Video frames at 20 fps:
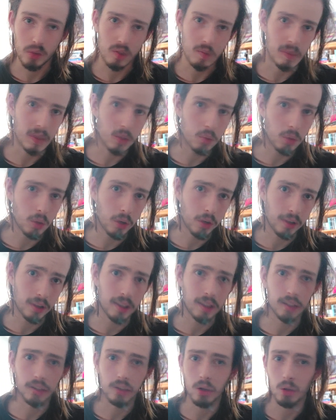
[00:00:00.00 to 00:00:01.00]
it's a big word,
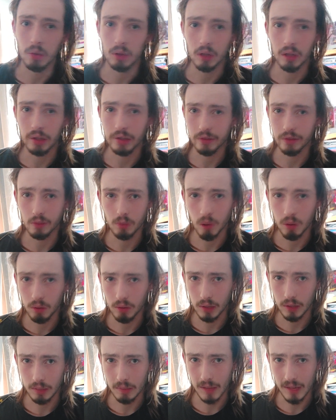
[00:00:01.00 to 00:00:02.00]
and I know a lot of you won't
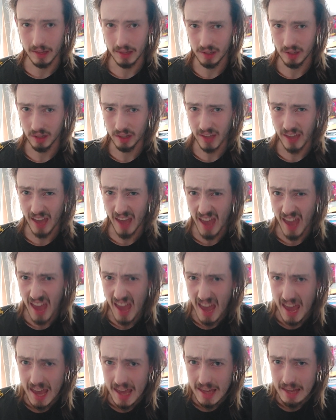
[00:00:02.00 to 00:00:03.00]
like maths. I
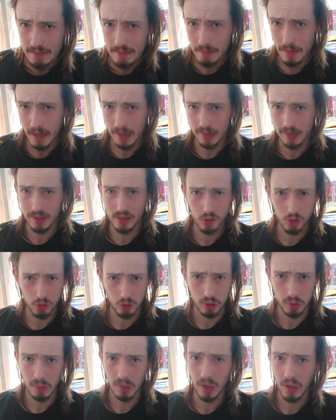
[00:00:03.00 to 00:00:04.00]
hate maths.
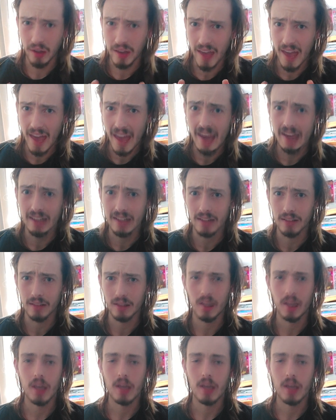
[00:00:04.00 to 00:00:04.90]
Trust me, I hate it.